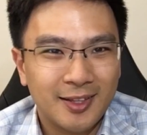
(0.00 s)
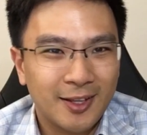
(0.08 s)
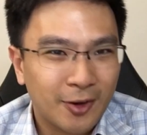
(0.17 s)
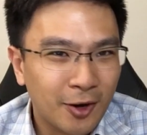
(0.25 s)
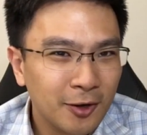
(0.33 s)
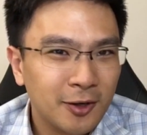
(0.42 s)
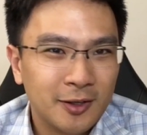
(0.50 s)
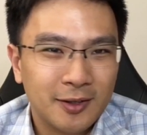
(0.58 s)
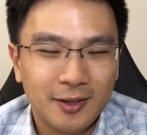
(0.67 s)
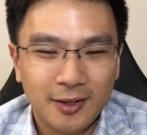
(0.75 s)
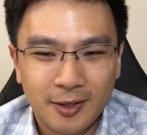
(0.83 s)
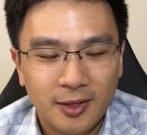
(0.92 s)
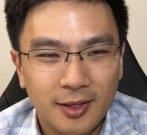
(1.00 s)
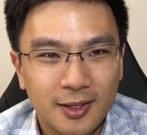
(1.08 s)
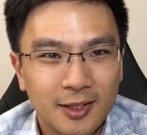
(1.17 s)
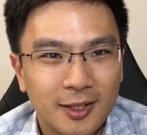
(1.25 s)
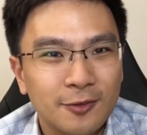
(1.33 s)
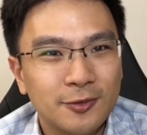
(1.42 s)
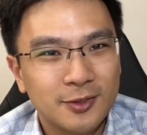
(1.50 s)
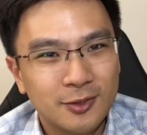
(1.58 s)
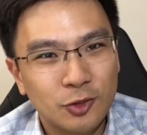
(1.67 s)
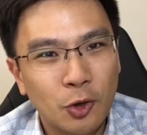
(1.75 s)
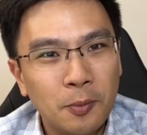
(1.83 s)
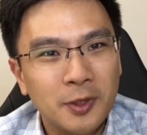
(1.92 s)
the credit card gives
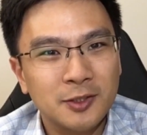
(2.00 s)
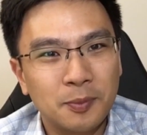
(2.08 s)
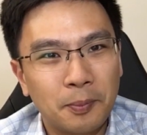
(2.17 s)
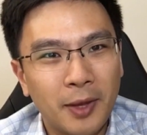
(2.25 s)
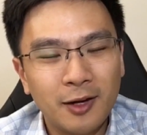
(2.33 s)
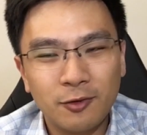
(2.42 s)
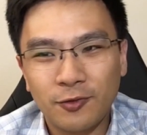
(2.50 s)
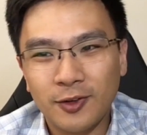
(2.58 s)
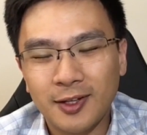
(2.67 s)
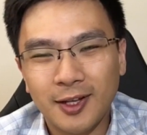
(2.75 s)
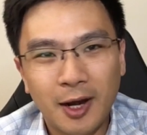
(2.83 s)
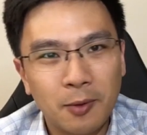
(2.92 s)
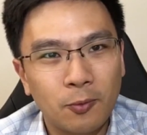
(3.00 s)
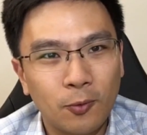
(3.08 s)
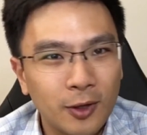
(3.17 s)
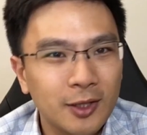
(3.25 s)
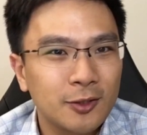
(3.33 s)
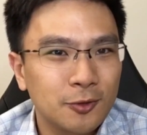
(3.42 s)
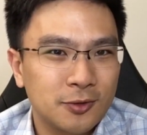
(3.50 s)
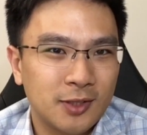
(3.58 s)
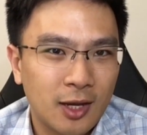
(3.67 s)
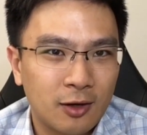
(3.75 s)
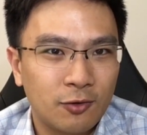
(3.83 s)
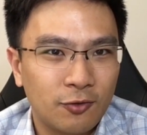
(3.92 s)
so much benefit that I'm willing to
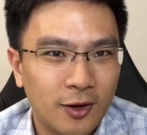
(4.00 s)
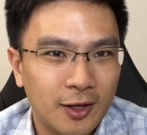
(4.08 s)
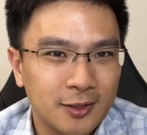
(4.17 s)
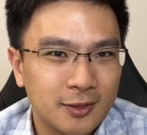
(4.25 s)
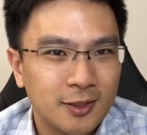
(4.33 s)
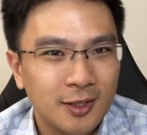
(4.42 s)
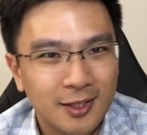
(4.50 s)
sacrifice